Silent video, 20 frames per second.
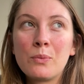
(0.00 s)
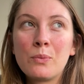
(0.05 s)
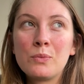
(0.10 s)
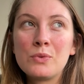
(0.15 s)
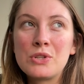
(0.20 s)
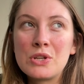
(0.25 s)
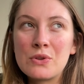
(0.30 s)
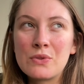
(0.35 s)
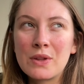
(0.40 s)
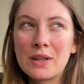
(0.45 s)

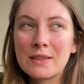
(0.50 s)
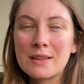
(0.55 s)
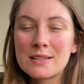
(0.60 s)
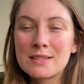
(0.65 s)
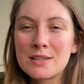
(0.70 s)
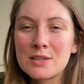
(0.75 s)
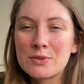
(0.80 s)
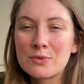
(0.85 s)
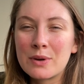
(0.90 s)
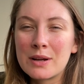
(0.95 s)
do you think this
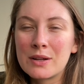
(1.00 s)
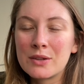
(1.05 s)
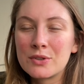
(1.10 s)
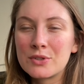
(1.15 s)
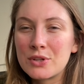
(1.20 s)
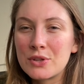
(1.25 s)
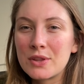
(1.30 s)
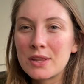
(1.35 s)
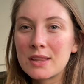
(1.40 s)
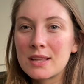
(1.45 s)
is real, or do
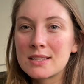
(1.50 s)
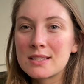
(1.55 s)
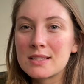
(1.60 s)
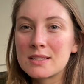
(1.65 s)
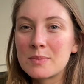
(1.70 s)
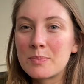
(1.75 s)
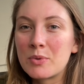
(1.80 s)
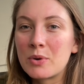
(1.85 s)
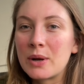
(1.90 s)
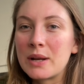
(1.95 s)
you think this is a
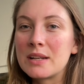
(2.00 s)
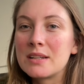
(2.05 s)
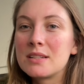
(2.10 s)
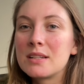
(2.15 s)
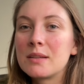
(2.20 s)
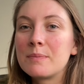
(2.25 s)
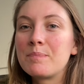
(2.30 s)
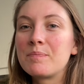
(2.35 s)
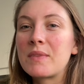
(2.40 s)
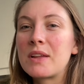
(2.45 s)
print?
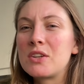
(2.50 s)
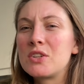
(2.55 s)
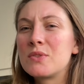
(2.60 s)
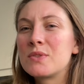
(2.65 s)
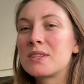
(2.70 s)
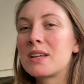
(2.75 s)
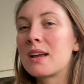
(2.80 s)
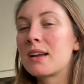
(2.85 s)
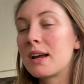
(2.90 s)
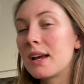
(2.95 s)
And she
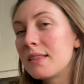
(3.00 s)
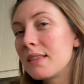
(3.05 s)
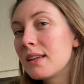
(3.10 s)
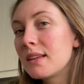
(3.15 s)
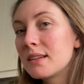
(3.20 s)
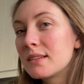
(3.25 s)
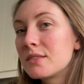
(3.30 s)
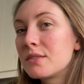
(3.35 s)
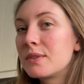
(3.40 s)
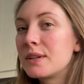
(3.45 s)
was like, I think
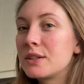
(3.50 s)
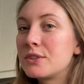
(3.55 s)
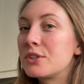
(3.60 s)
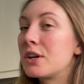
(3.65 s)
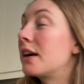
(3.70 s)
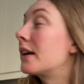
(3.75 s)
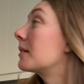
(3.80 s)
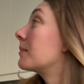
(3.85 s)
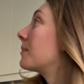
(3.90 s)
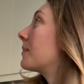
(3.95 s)
it's a real
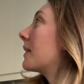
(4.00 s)
drawing.